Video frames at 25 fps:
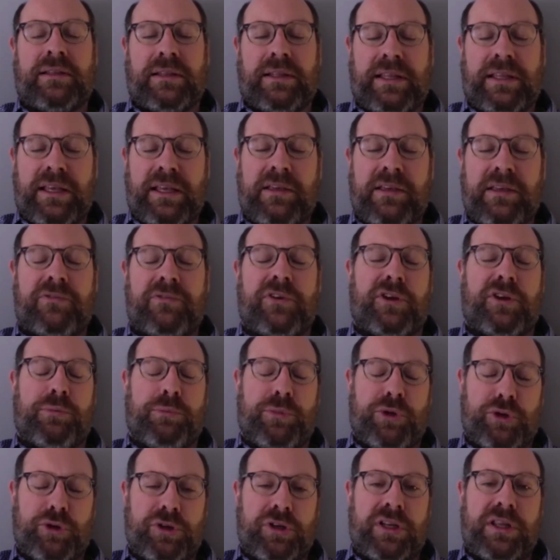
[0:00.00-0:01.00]
leave
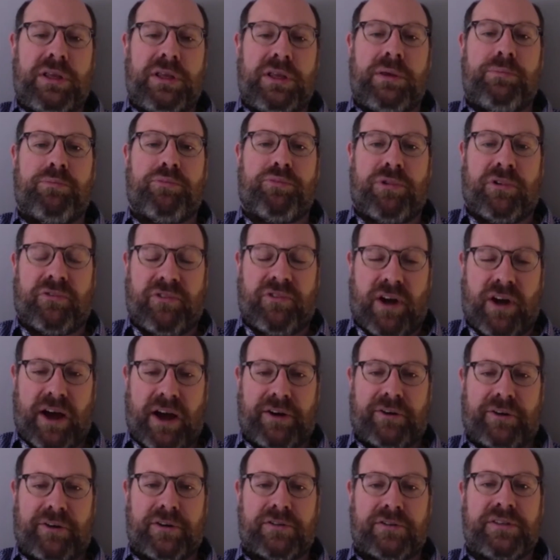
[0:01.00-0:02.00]
community
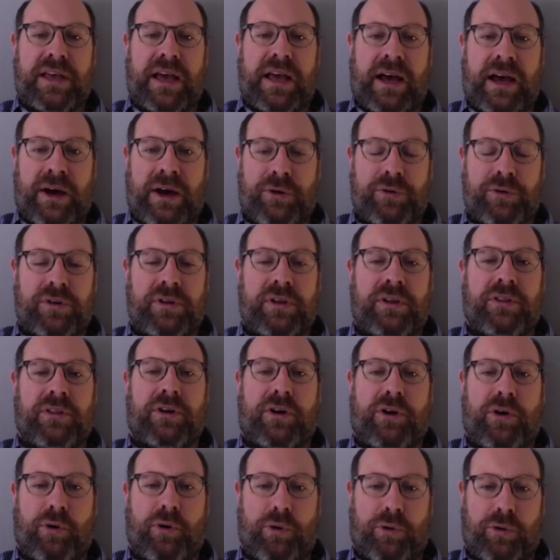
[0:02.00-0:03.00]
providers out in
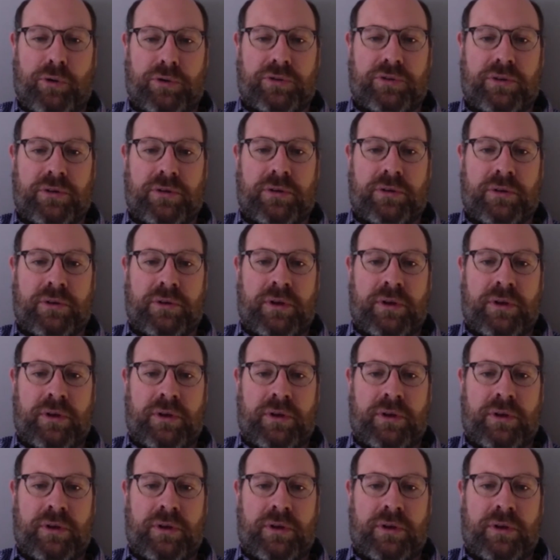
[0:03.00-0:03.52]
the cold.